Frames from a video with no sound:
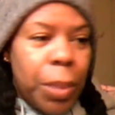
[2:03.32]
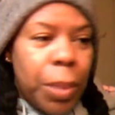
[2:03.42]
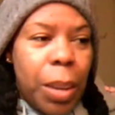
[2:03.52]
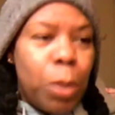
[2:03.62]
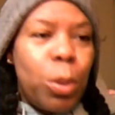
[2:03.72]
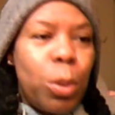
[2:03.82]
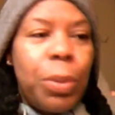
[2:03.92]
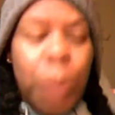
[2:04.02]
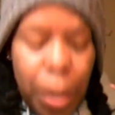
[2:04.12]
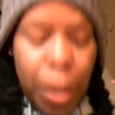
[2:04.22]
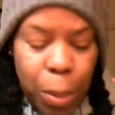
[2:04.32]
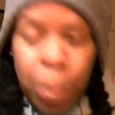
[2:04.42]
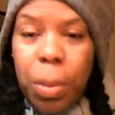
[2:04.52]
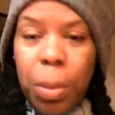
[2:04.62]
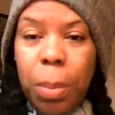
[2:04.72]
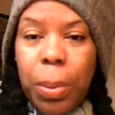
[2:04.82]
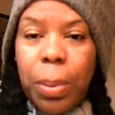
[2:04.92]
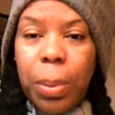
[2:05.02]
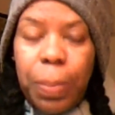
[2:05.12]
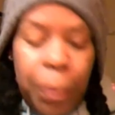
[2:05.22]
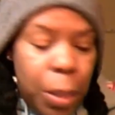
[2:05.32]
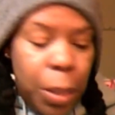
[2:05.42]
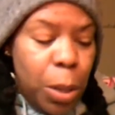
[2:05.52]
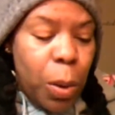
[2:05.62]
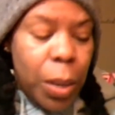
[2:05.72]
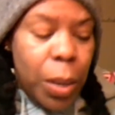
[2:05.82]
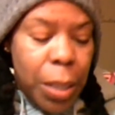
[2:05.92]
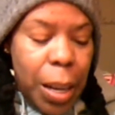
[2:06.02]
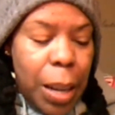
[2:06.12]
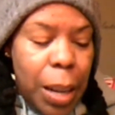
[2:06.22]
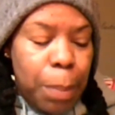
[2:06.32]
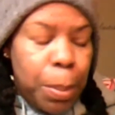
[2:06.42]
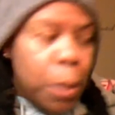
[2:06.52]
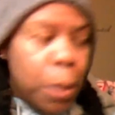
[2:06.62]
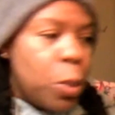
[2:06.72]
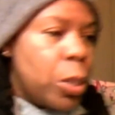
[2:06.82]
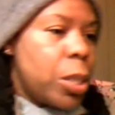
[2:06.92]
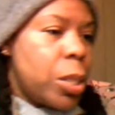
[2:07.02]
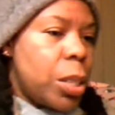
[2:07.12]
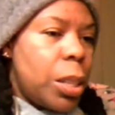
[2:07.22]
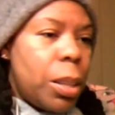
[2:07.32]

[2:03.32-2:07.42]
I don't know if you guys remember the yarn that I had purchased